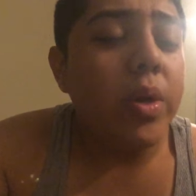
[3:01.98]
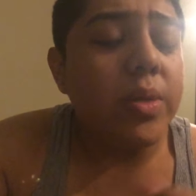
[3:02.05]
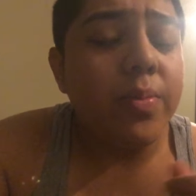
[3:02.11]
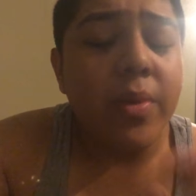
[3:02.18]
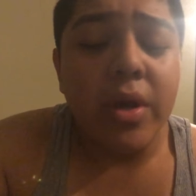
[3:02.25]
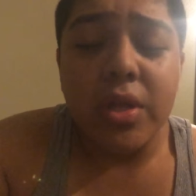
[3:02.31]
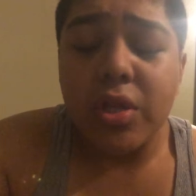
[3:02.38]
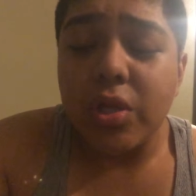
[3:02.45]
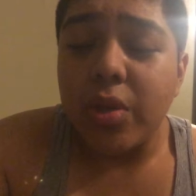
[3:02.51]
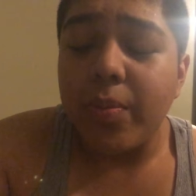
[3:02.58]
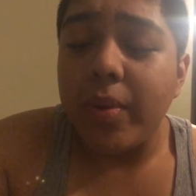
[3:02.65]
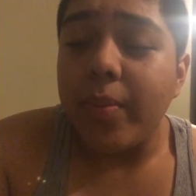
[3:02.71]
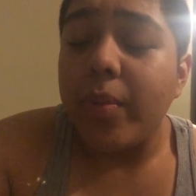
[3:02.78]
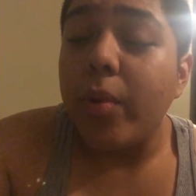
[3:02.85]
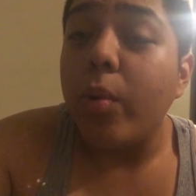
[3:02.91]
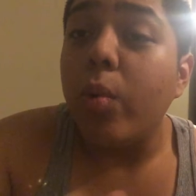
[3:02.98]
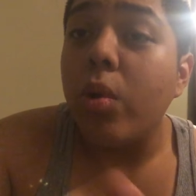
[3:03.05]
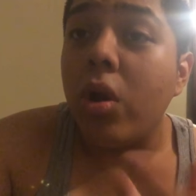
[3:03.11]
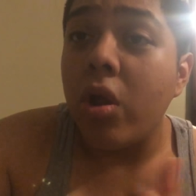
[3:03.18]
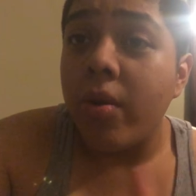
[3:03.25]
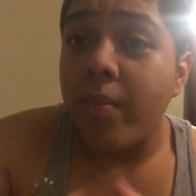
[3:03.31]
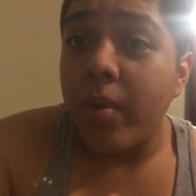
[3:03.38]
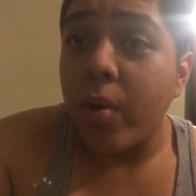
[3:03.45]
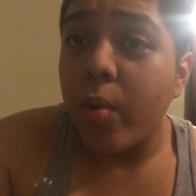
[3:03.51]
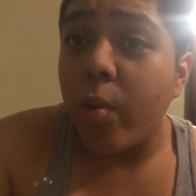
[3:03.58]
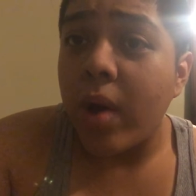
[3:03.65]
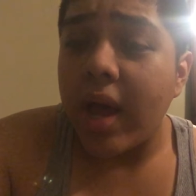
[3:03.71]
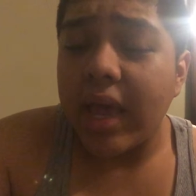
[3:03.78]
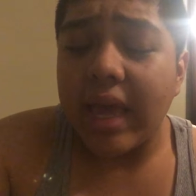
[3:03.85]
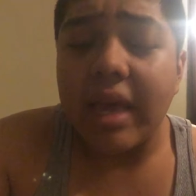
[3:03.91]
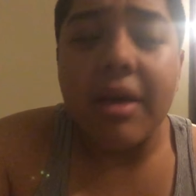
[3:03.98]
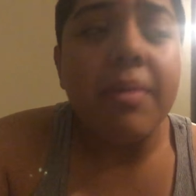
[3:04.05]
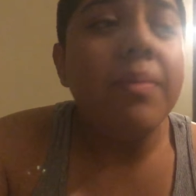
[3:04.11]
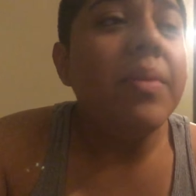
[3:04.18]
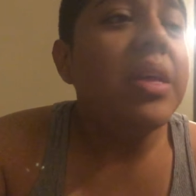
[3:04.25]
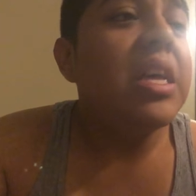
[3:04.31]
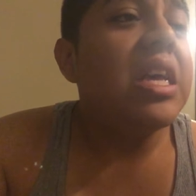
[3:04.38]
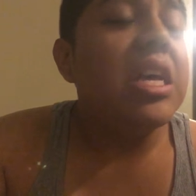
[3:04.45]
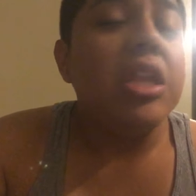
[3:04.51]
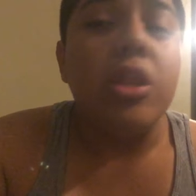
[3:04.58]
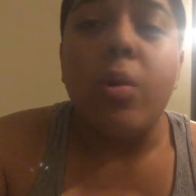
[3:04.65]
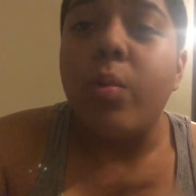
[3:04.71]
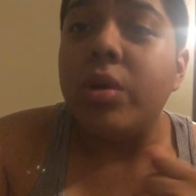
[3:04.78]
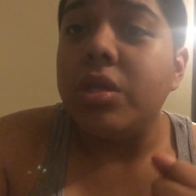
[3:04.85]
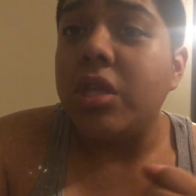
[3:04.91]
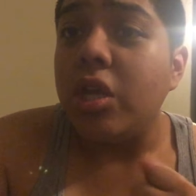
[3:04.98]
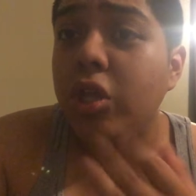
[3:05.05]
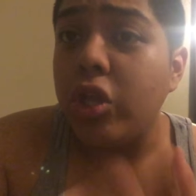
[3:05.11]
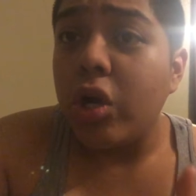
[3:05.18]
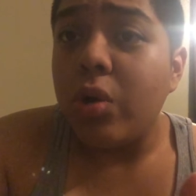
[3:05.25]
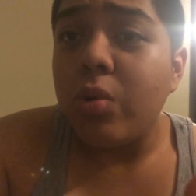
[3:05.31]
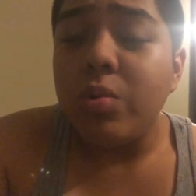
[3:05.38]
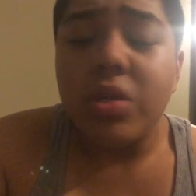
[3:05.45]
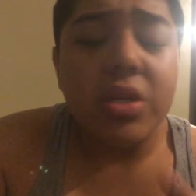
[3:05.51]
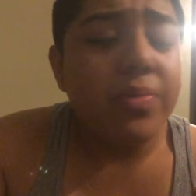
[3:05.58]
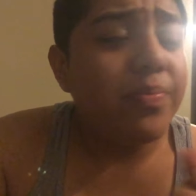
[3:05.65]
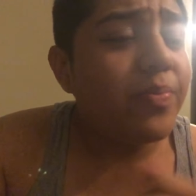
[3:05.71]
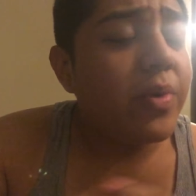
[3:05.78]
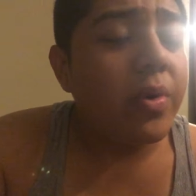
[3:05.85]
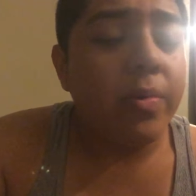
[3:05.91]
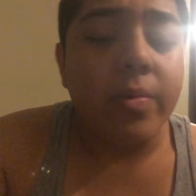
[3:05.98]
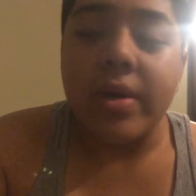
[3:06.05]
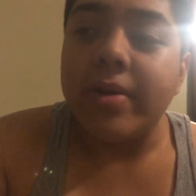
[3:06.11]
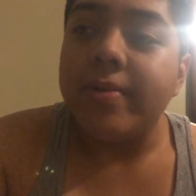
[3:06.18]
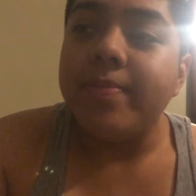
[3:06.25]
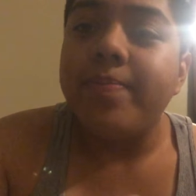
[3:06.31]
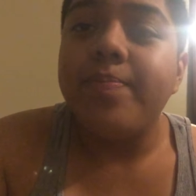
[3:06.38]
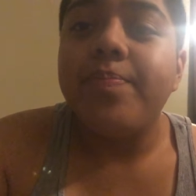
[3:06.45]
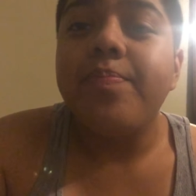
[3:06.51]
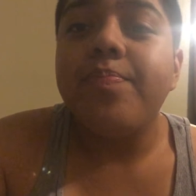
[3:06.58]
always smile to the people who love me who I am, the ones they don't, oh well.